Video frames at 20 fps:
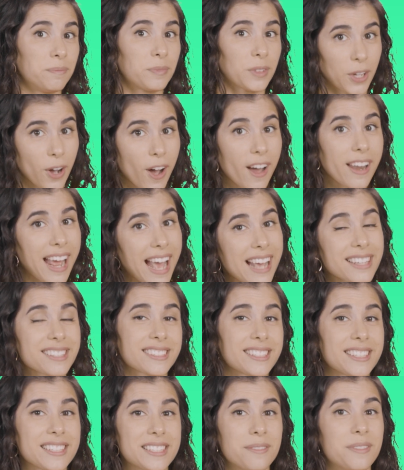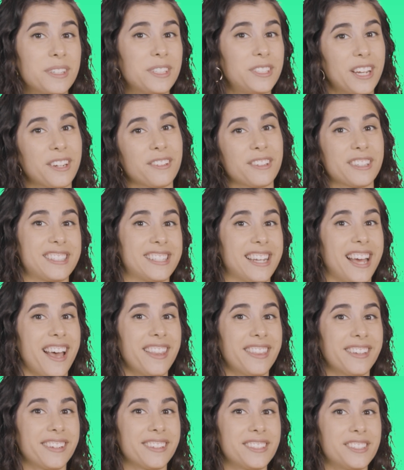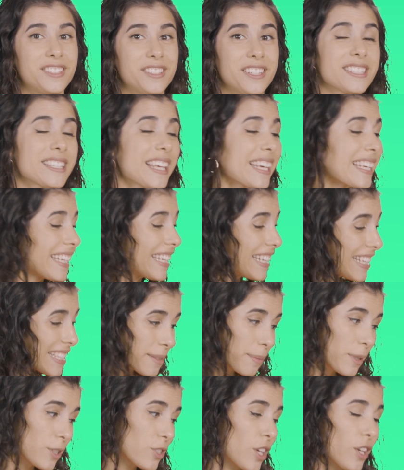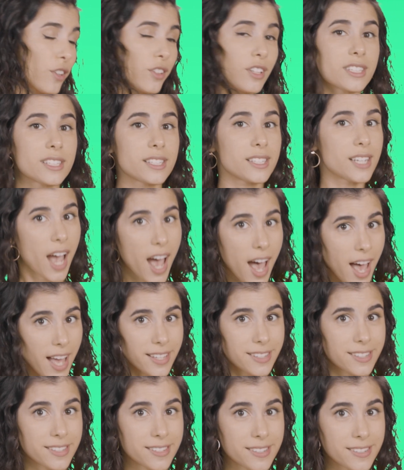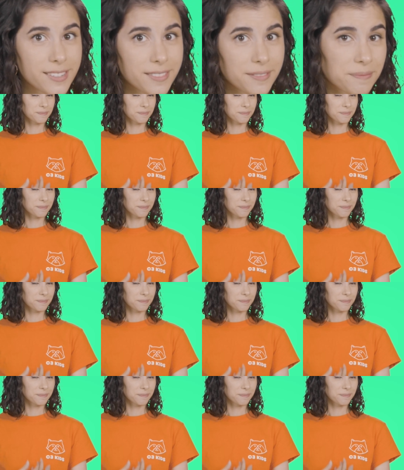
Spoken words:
God asks us to be generous to others just like he's been generous to us.